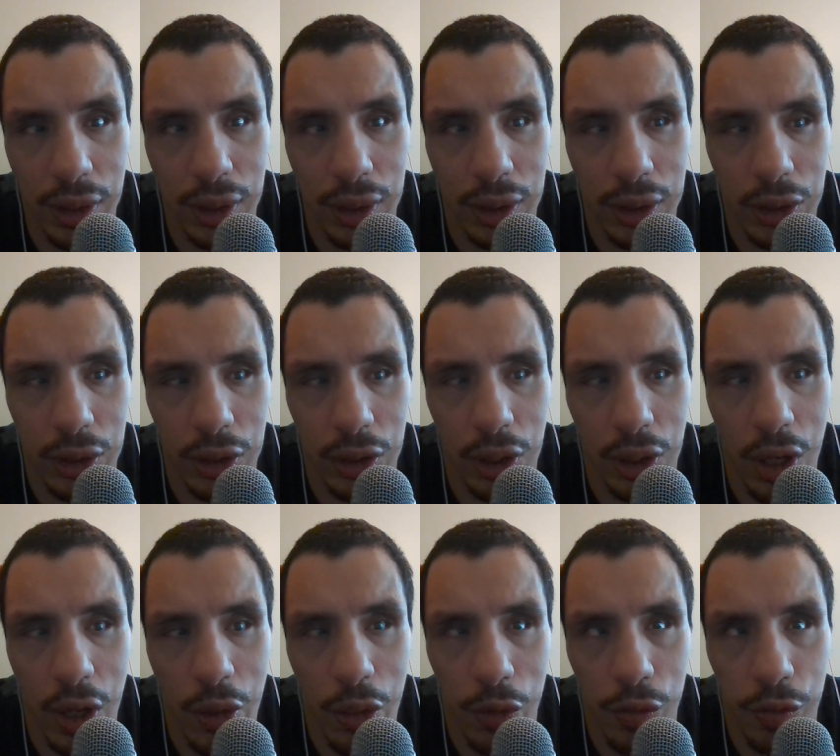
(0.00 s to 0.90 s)

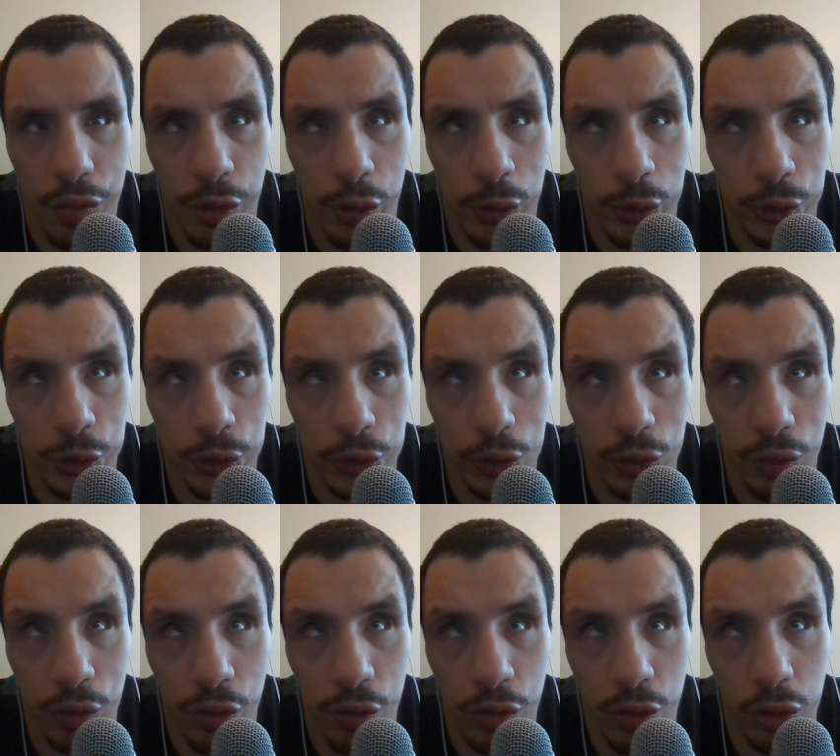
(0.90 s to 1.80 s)
on the first
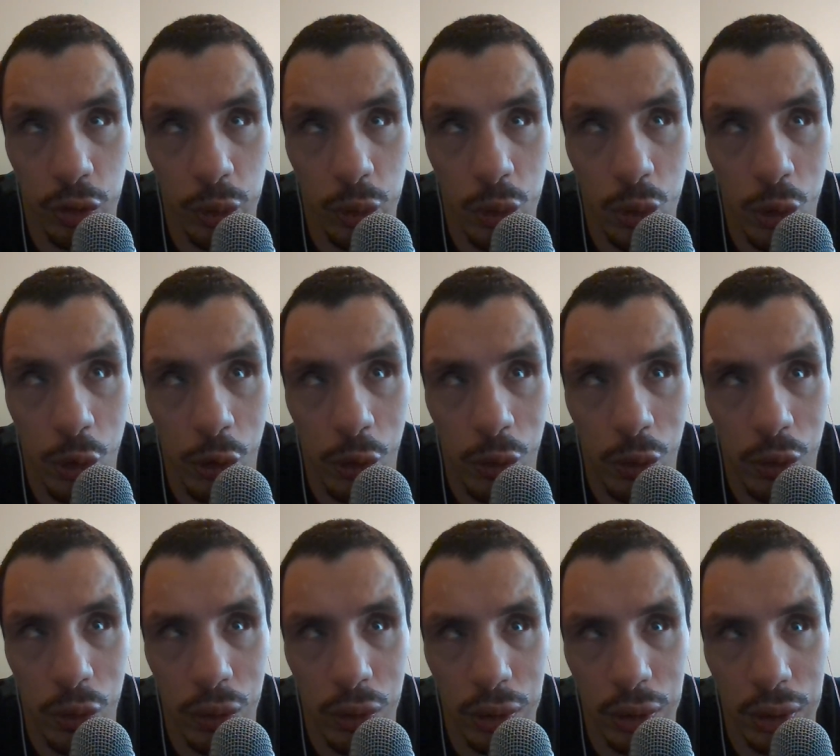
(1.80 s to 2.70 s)
floor
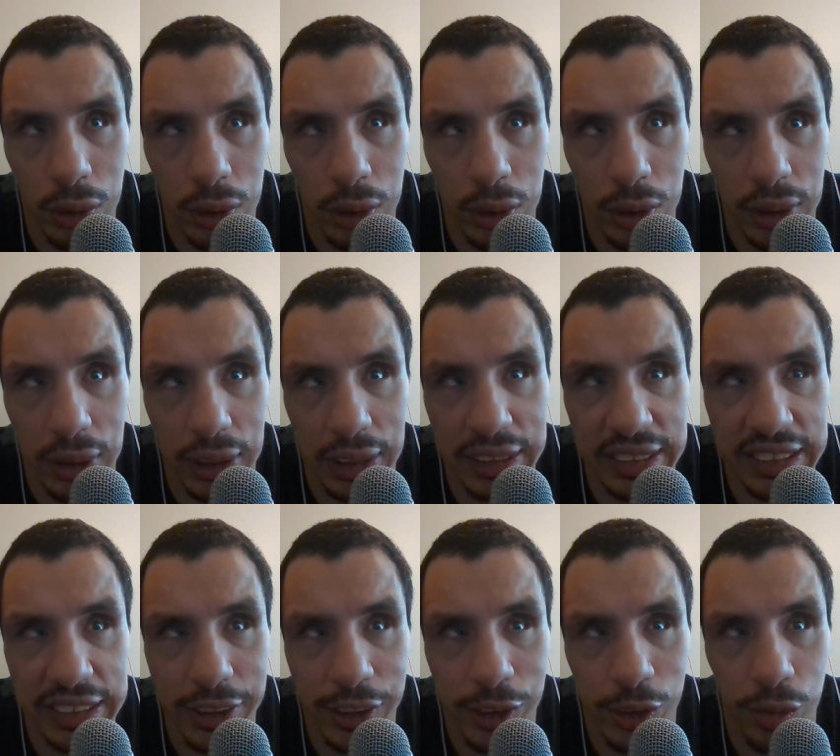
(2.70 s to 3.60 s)

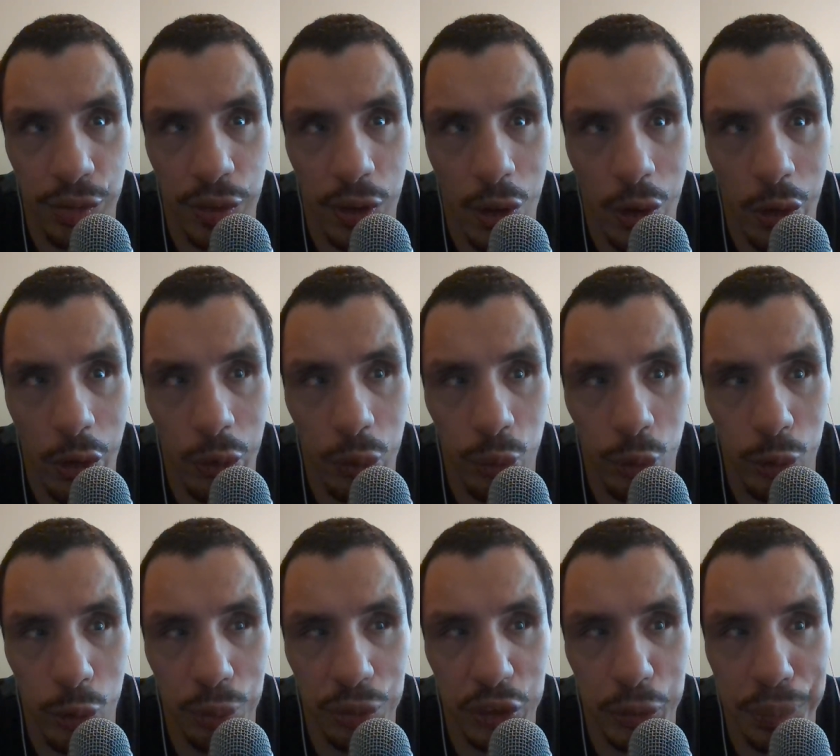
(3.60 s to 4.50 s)
instead of all the
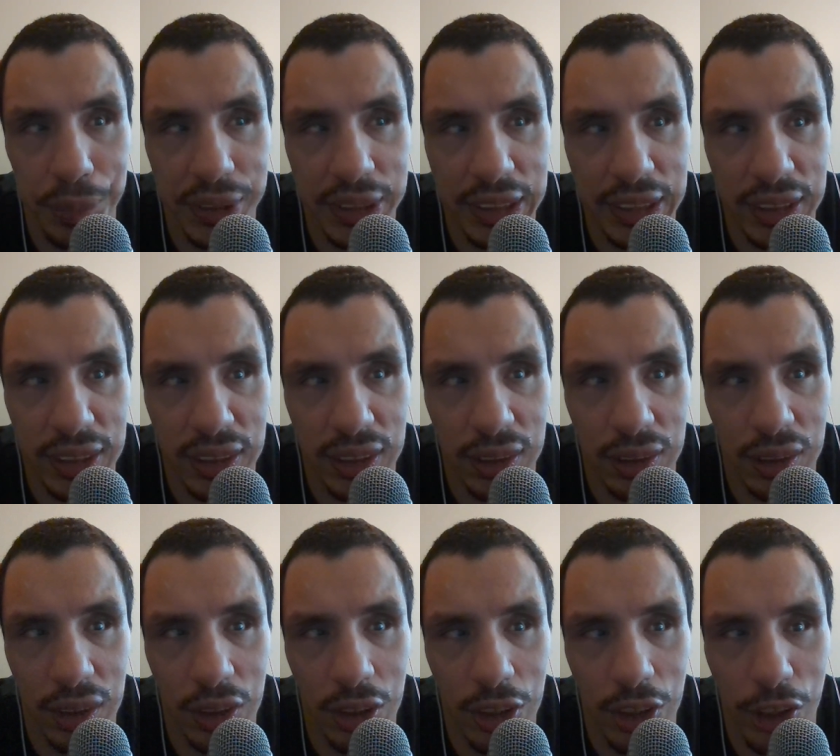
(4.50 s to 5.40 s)
rooms being
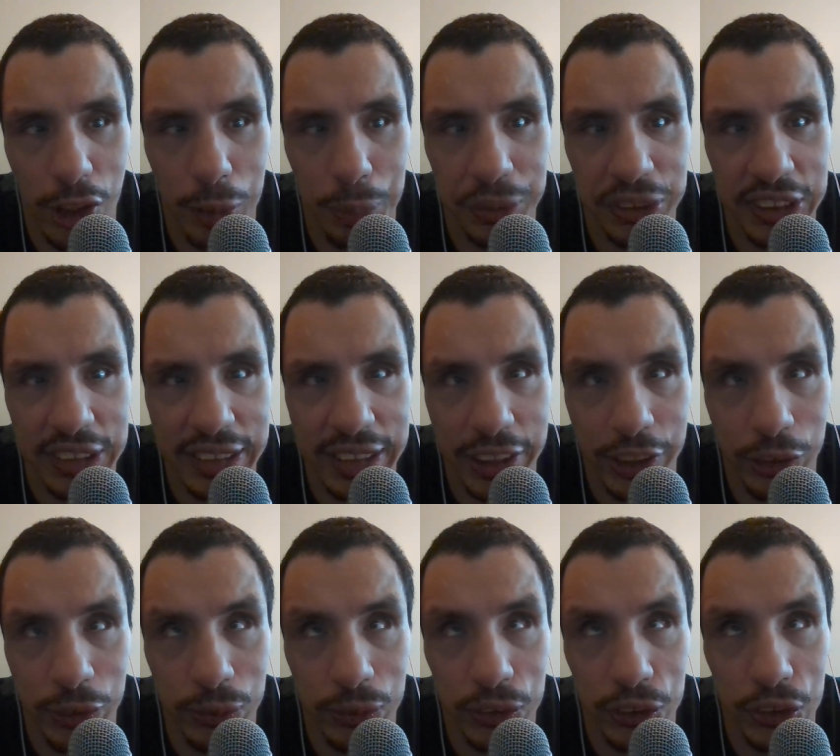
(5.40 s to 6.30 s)

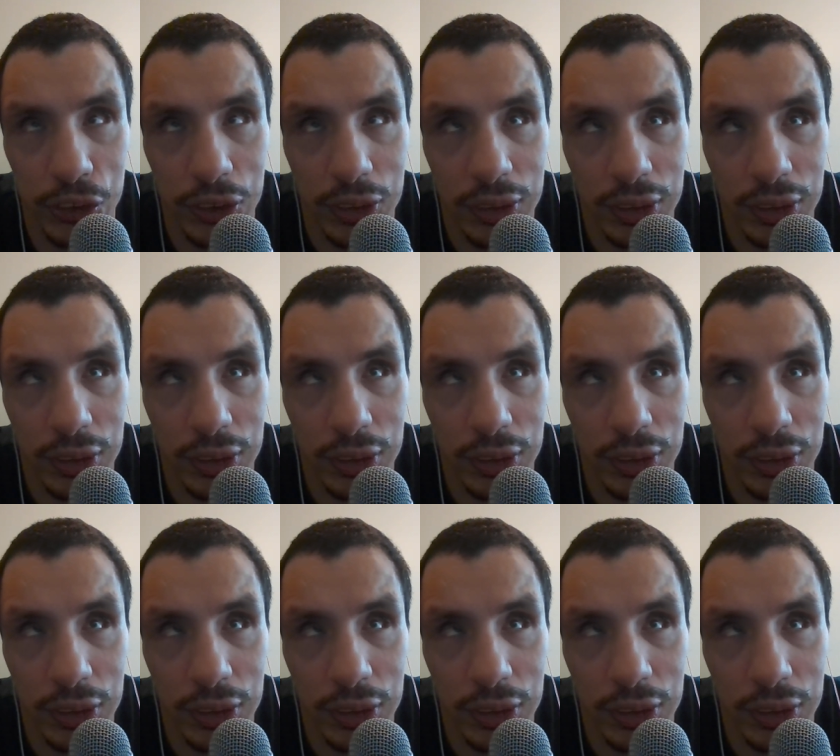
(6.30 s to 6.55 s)
upstairs.